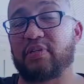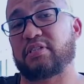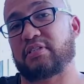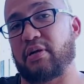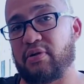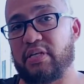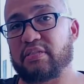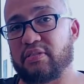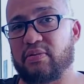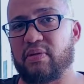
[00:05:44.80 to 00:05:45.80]
Sony
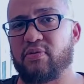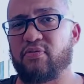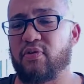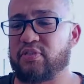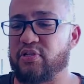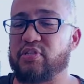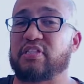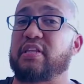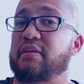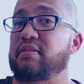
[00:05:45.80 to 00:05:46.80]
is known for. So you
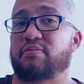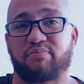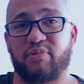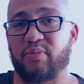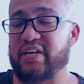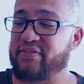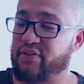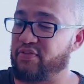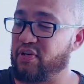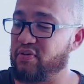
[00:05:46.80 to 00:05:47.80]
just take the back of your
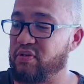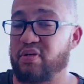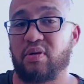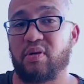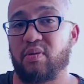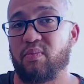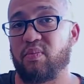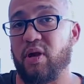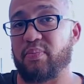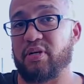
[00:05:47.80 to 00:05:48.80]
phone,
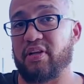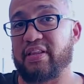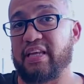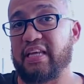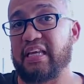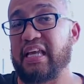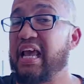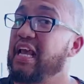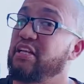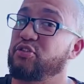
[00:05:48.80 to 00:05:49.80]
plop it on there,
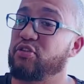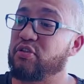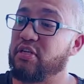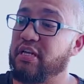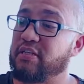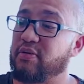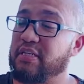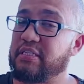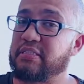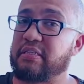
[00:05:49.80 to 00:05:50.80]
and it should connect quite
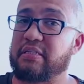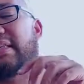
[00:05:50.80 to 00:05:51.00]
easily.